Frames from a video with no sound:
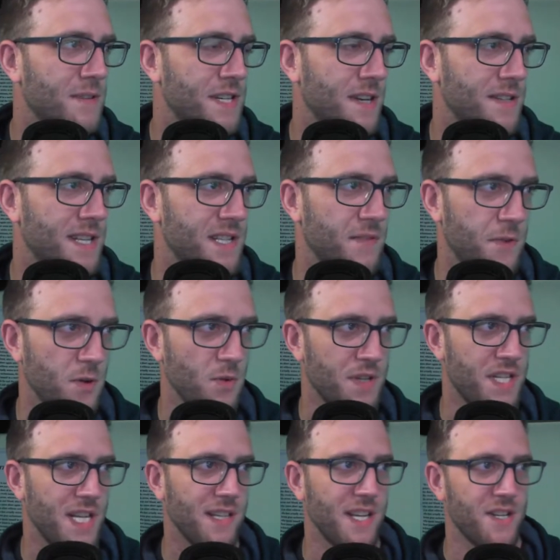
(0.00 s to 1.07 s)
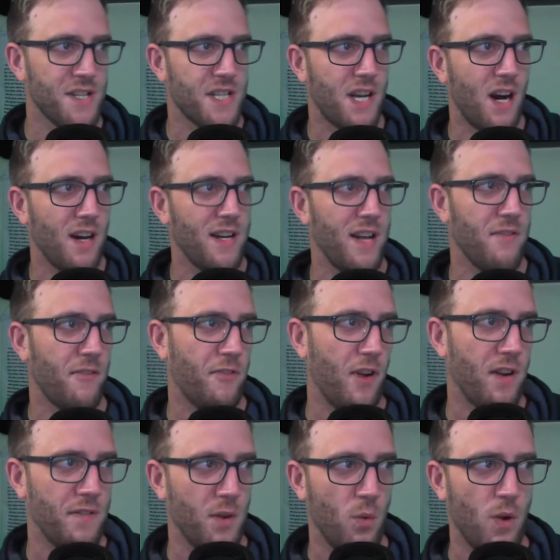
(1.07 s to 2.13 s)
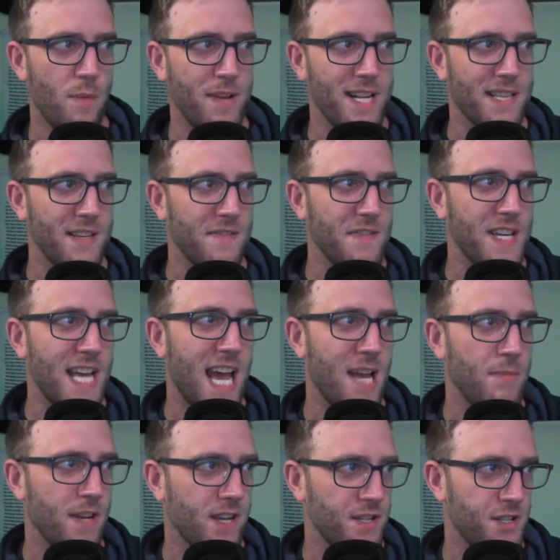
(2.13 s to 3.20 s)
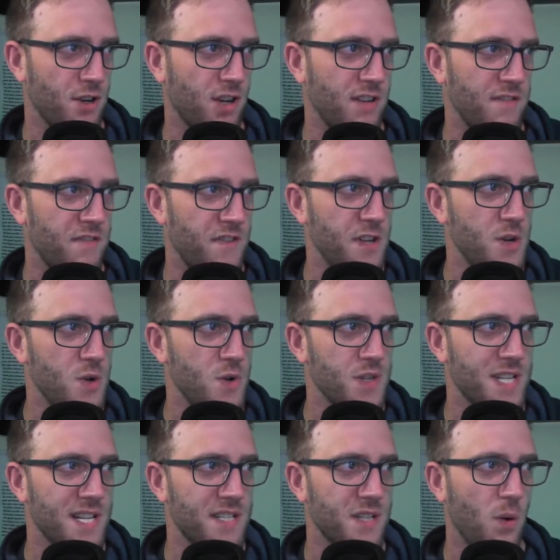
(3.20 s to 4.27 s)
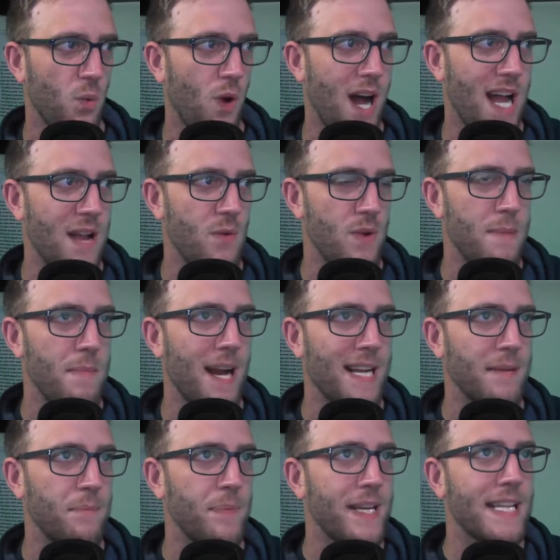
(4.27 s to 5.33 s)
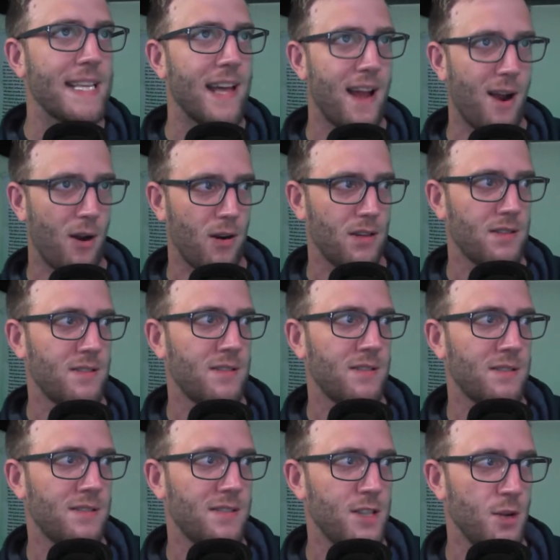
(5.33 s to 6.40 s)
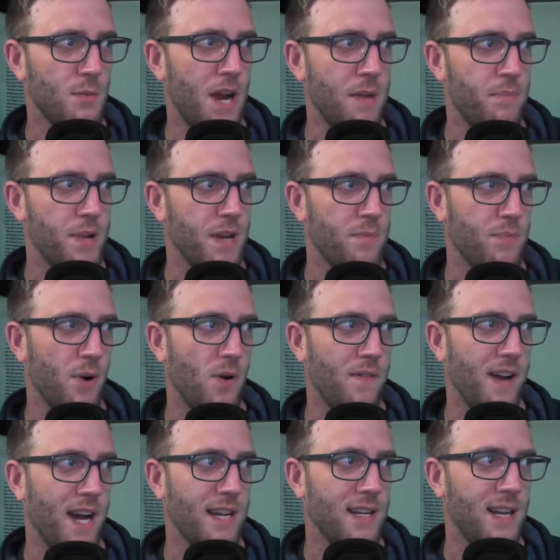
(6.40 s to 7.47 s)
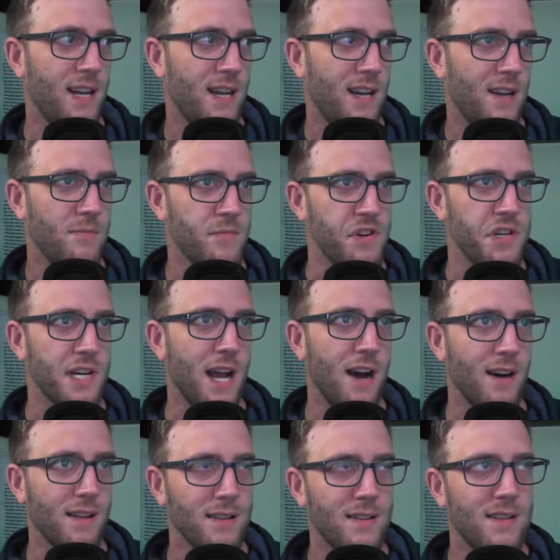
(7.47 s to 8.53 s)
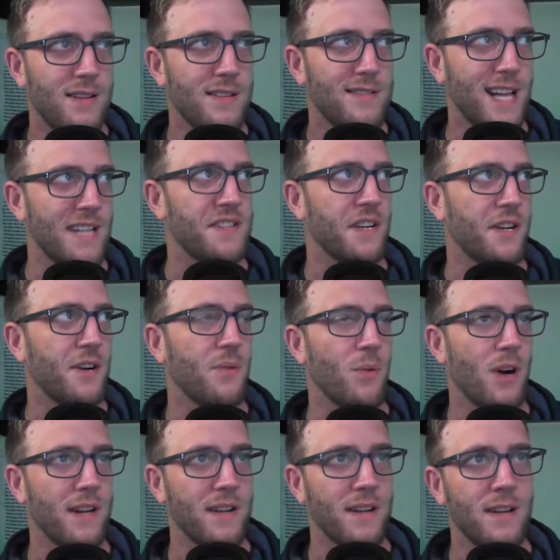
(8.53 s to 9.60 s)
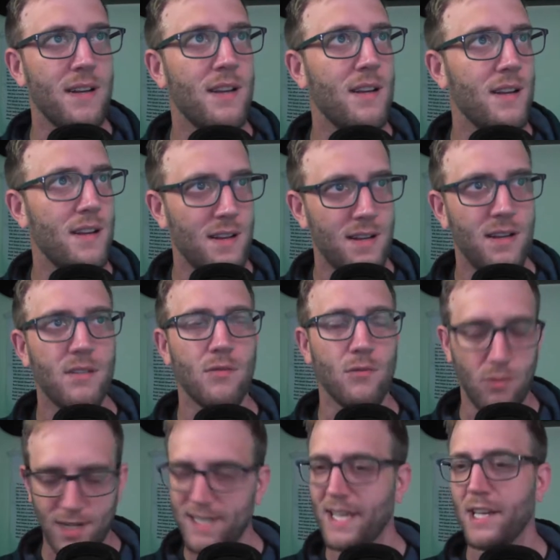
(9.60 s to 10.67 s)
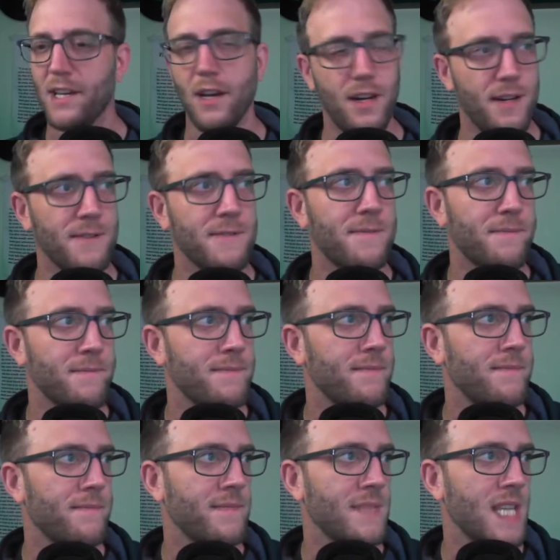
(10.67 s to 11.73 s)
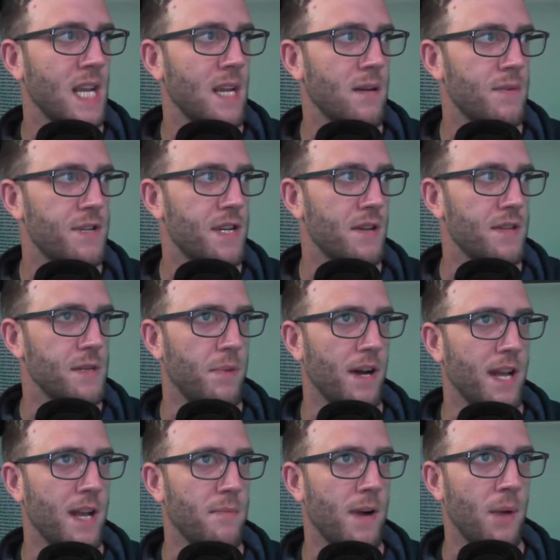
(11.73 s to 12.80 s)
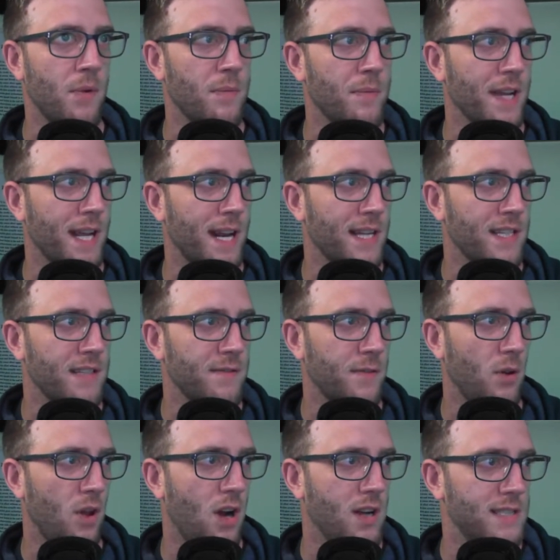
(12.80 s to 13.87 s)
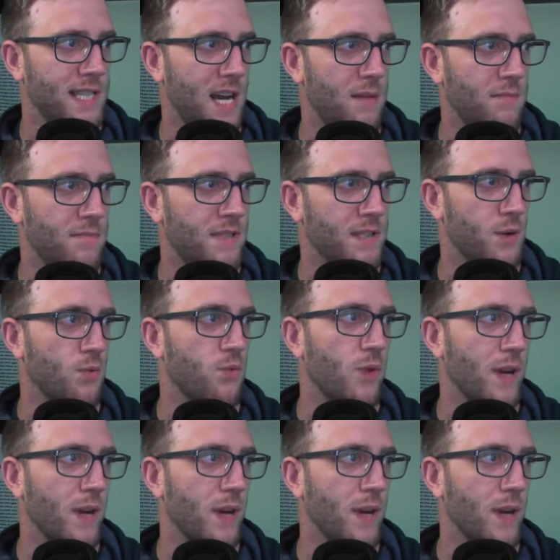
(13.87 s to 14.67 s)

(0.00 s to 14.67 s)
Michelle says, if you routinely just cut in front of the women at the VA because you're confused as to why we might be there, you might be a brovat. Michelle, that's a good one. Really good. Michelle's a buddy of mine. We've been connected for a long time. It's a